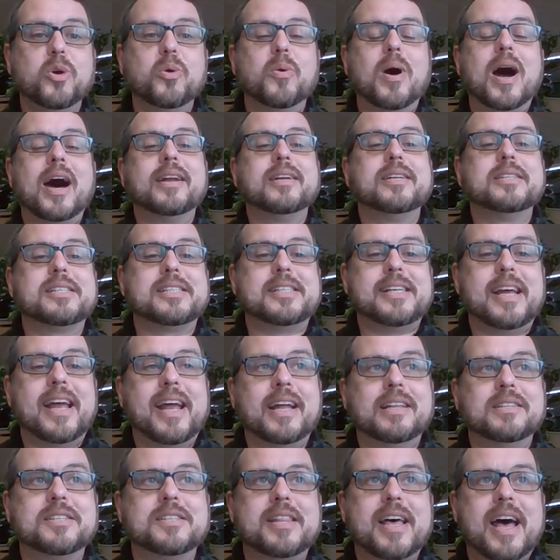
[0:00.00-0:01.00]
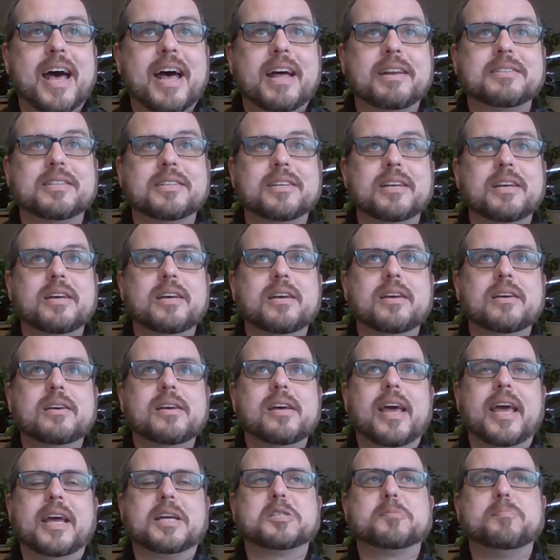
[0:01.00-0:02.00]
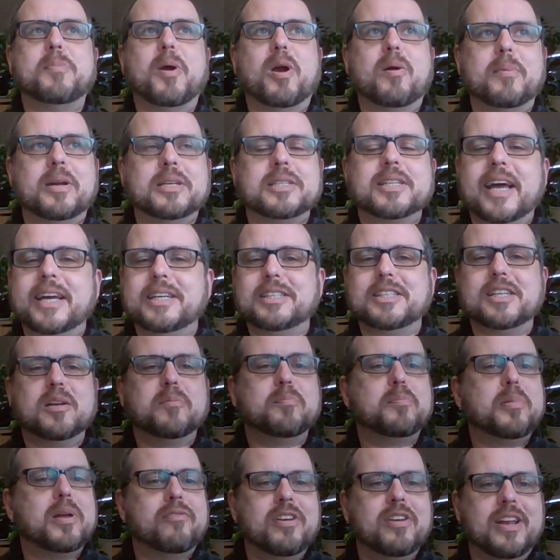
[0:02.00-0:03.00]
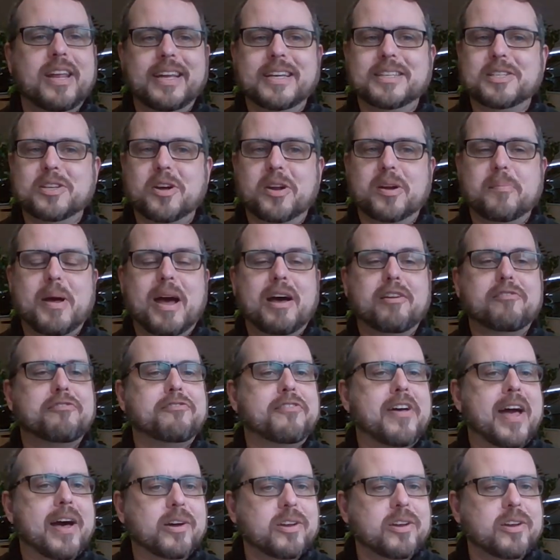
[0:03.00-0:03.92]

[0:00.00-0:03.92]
who understands that experimentation and pivoting is not about